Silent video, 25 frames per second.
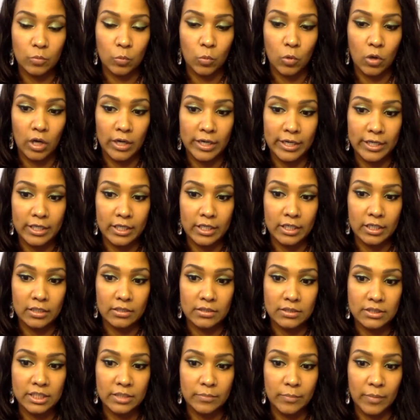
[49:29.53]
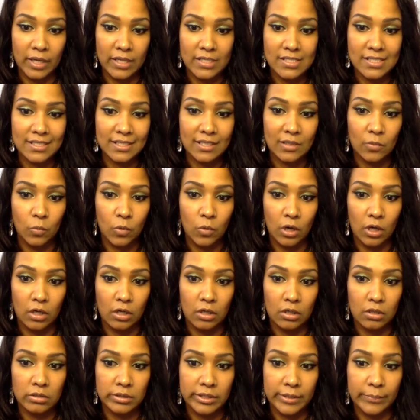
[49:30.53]
walking to 10 miles to get
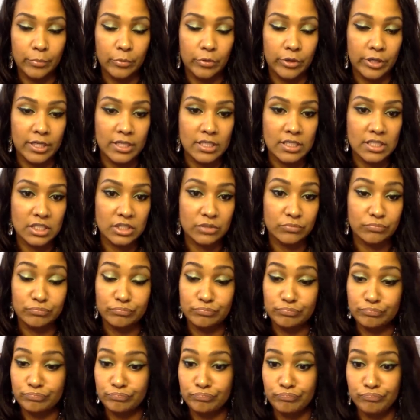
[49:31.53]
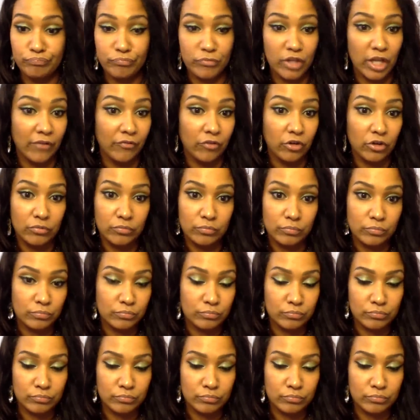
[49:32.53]
water depressed. Never.